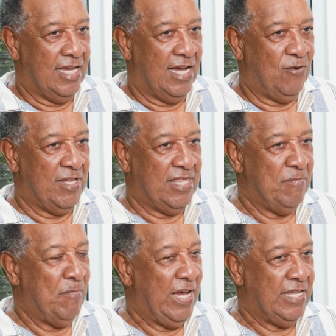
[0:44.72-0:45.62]
I was
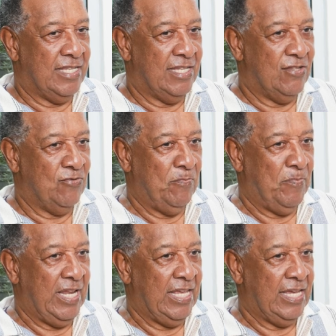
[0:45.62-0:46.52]
invited to
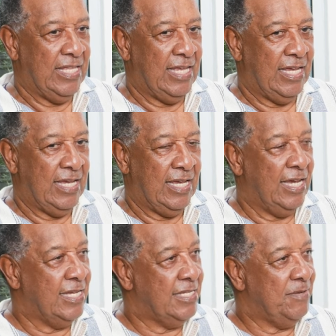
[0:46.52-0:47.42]
play the
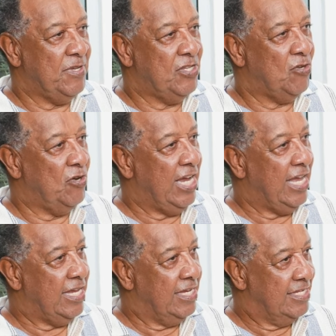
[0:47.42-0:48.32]
exhibition
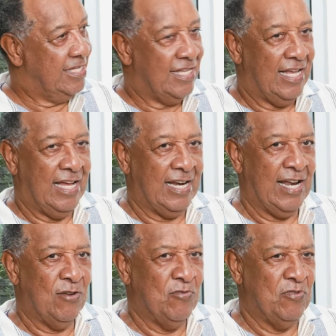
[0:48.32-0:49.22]
game
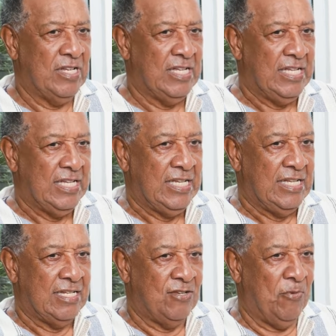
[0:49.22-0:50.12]
around
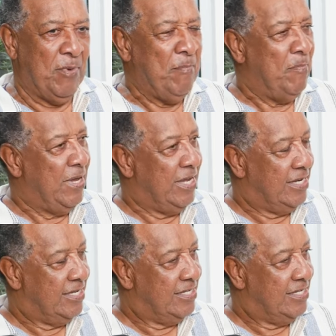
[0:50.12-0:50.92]
November.